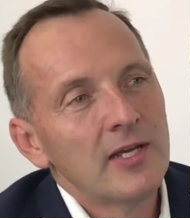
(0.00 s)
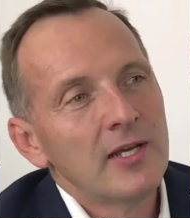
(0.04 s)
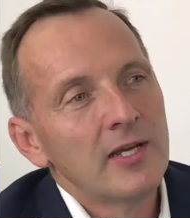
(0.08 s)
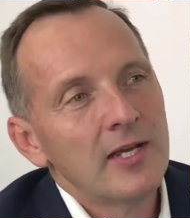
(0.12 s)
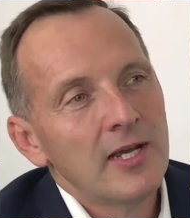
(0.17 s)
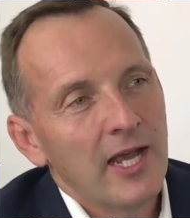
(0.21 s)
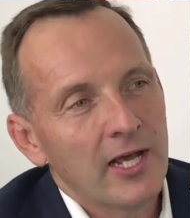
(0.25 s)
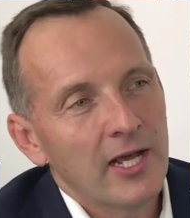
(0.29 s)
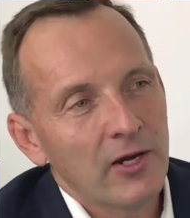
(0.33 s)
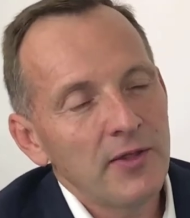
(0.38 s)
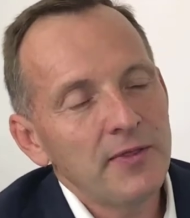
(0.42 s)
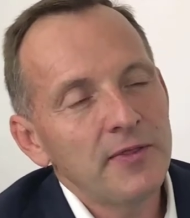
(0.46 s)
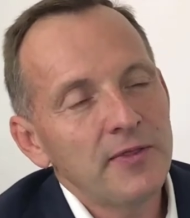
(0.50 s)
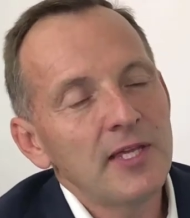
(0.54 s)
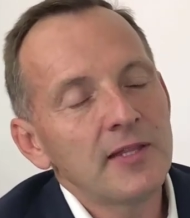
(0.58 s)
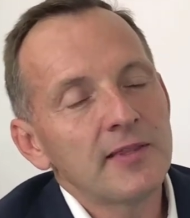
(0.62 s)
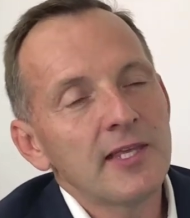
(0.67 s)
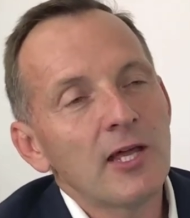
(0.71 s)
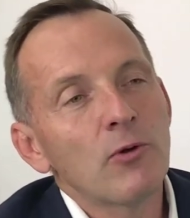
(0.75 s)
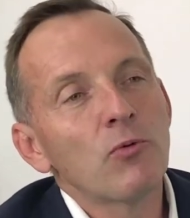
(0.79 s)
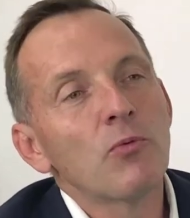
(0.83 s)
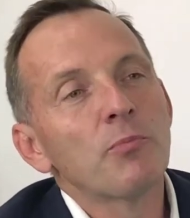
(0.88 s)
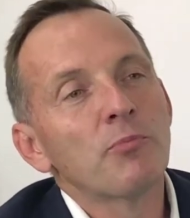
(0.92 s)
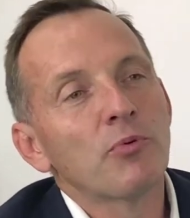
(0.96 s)
And I think
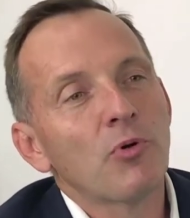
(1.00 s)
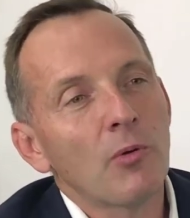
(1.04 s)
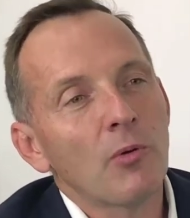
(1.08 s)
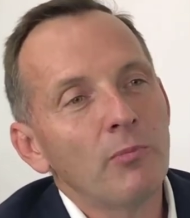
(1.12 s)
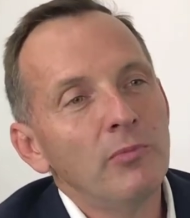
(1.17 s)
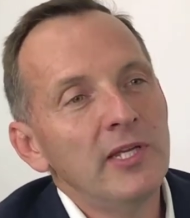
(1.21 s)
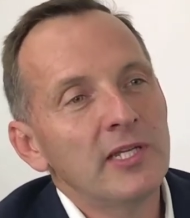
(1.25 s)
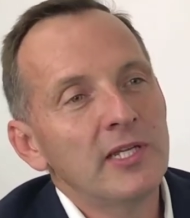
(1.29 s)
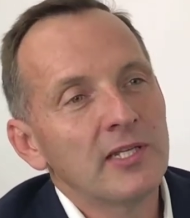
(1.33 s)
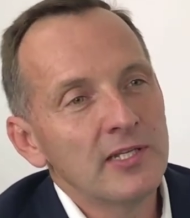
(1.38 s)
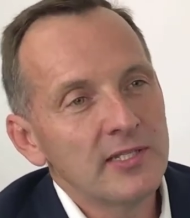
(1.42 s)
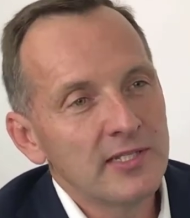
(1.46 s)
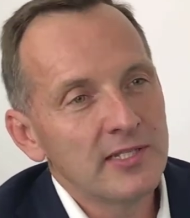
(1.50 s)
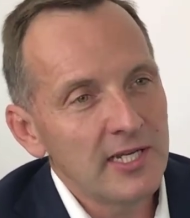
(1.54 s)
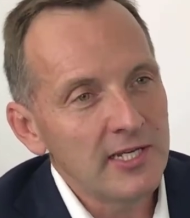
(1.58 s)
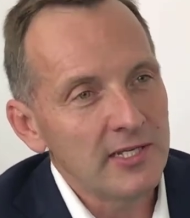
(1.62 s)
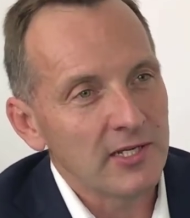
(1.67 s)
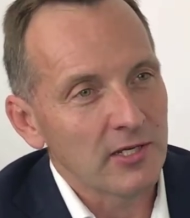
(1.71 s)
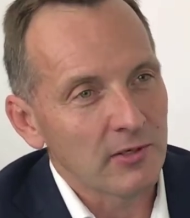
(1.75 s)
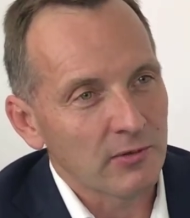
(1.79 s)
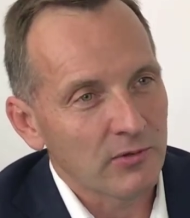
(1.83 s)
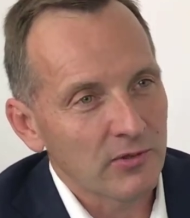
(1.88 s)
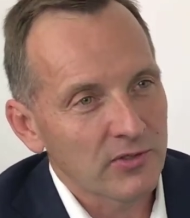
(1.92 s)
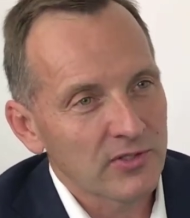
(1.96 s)
that will probably
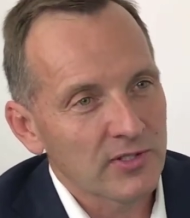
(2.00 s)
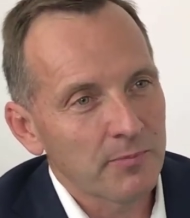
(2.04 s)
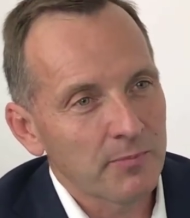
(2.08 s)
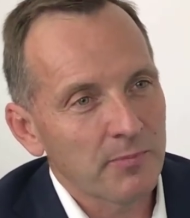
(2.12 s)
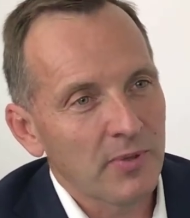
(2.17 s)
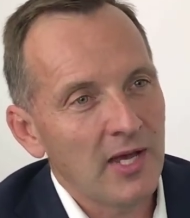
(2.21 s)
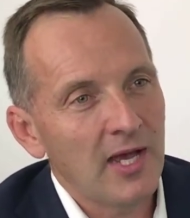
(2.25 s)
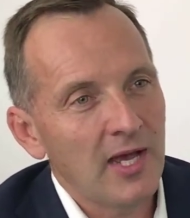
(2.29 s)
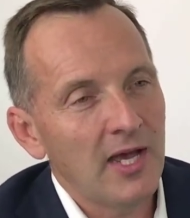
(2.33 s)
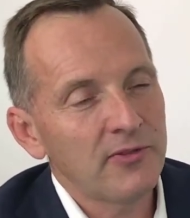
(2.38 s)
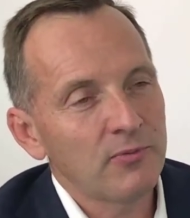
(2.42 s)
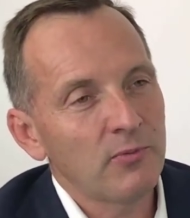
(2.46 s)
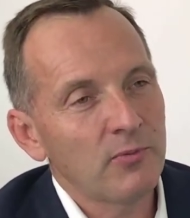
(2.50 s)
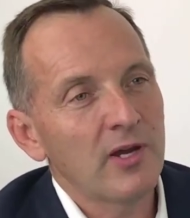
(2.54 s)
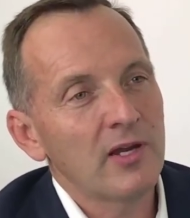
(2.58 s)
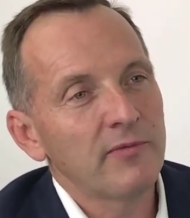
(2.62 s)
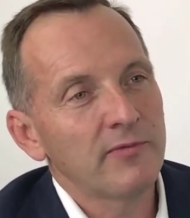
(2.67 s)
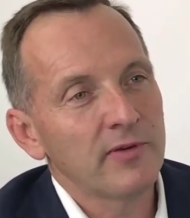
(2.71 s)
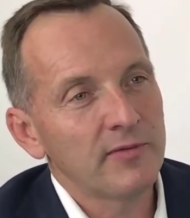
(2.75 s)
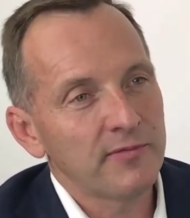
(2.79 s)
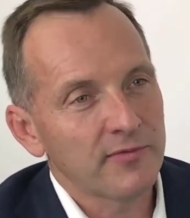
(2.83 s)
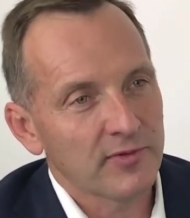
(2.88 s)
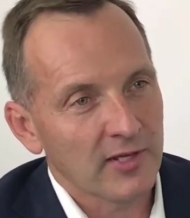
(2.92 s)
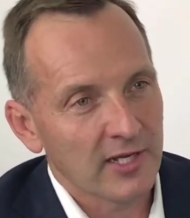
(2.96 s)
continue because the pathway of
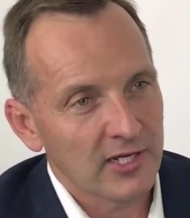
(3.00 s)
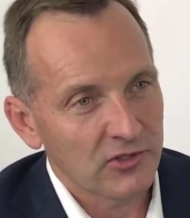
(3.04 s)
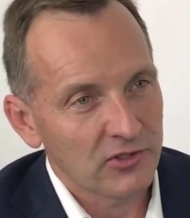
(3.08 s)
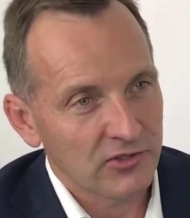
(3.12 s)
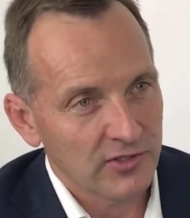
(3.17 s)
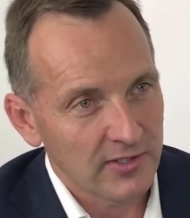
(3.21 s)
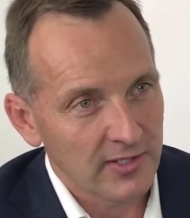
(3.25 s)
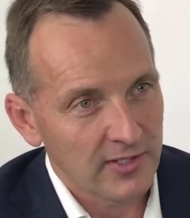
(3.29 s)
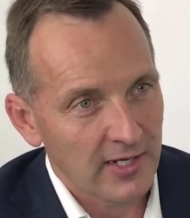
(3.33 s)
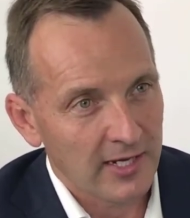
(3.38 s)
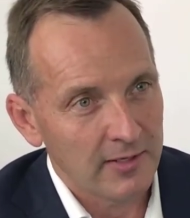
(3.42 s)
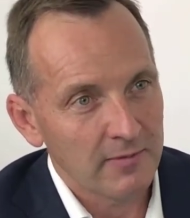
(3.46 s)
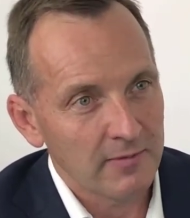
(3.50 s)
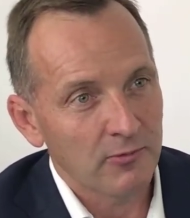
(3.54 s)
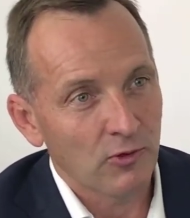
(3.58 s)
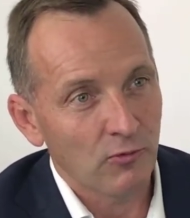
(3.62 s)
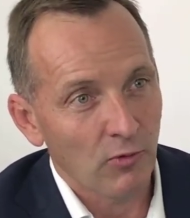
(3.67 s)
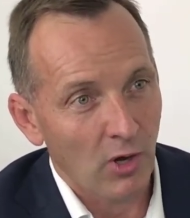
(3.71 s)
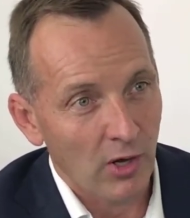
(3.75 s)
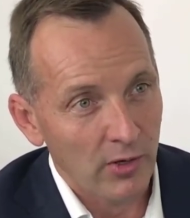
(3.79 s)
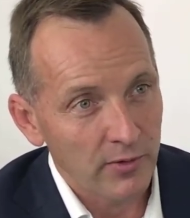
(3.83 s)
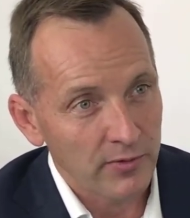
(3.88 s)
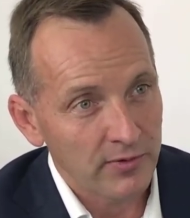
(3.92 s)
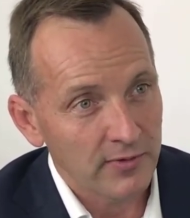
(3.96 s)
inflation and
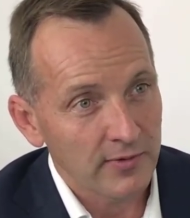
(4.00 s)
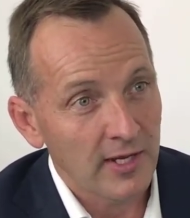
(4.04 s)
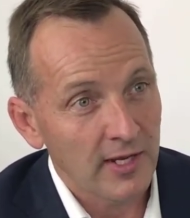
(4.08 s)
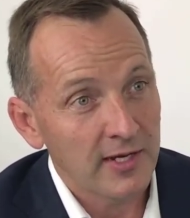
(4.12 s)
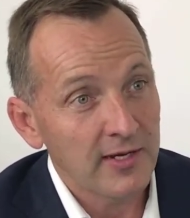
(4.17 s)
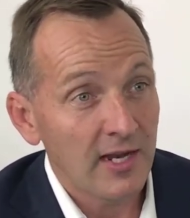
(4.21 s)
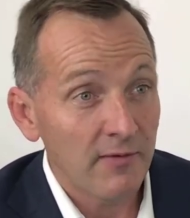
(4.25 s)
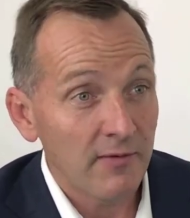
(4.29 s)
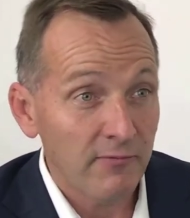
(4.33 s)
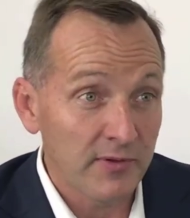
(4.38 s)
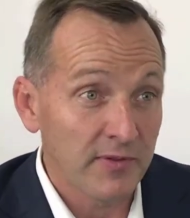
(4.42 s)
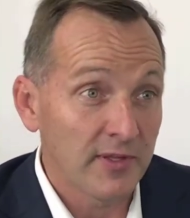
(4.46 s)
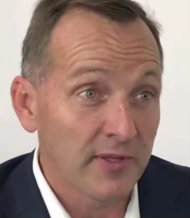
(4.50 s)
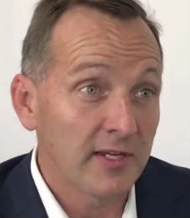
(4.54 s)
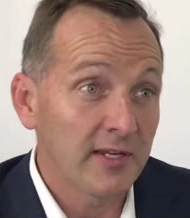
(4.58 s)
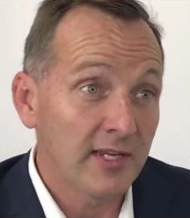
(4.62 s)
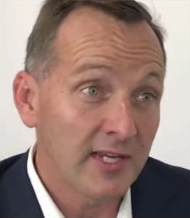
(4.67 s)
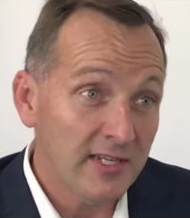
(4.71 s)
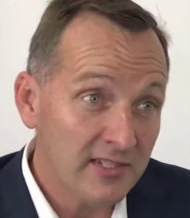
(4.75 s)
growth and everything is